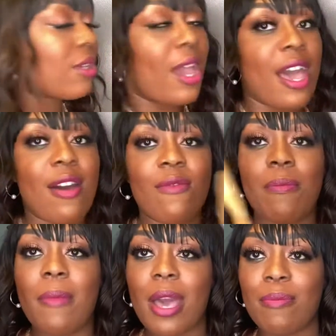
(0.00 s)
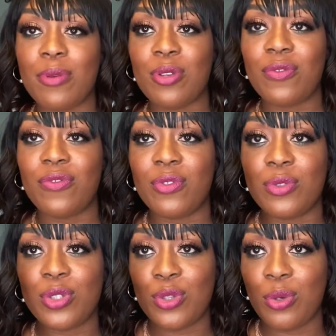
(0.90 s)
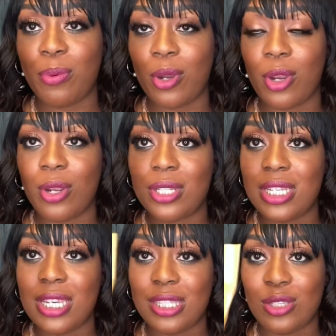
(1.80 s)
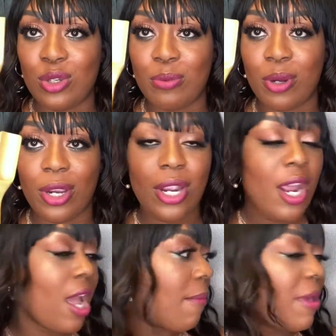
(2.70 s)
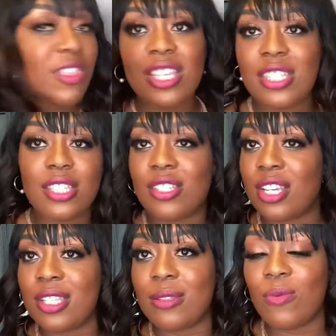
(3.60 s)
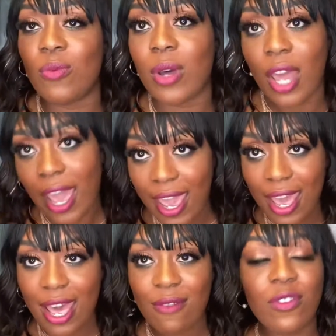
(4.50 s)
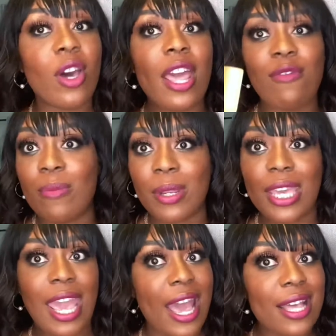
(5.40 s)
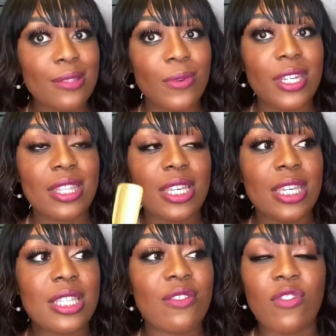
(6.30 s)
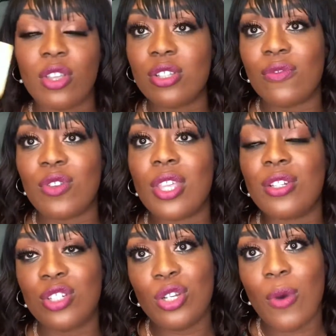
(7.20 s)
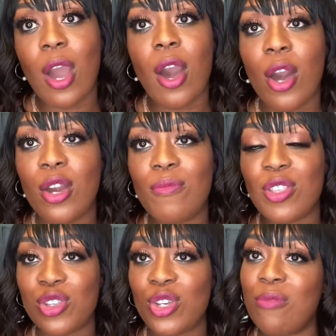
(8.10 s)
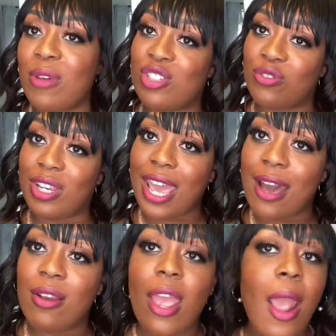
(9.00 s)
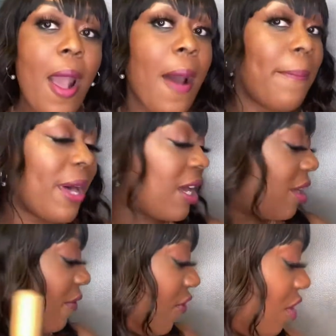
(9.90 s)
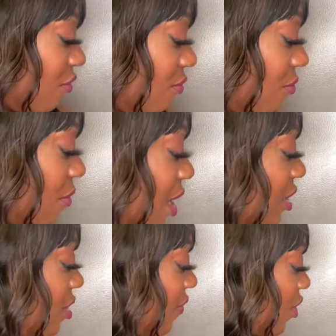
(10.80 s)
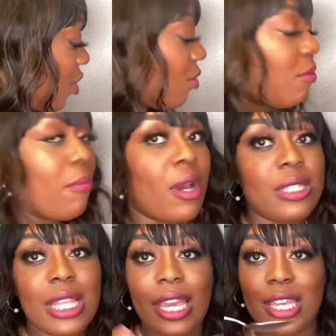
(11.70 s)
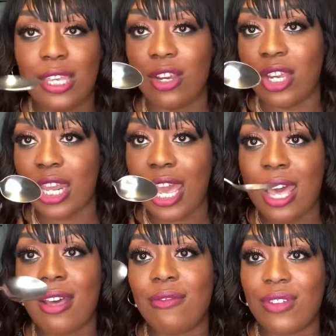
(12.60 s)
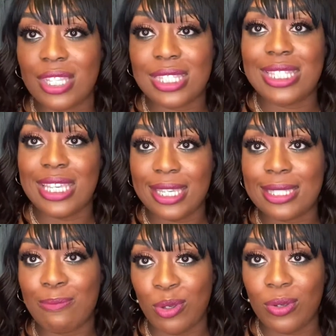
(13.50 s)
have my beautiful scooper, tea scooper. But this is just what I have. Not everybody has one of these. For those of you that do at home, then you can measure it out. But for the rest of you, most likely you're gonna have a teaspoon,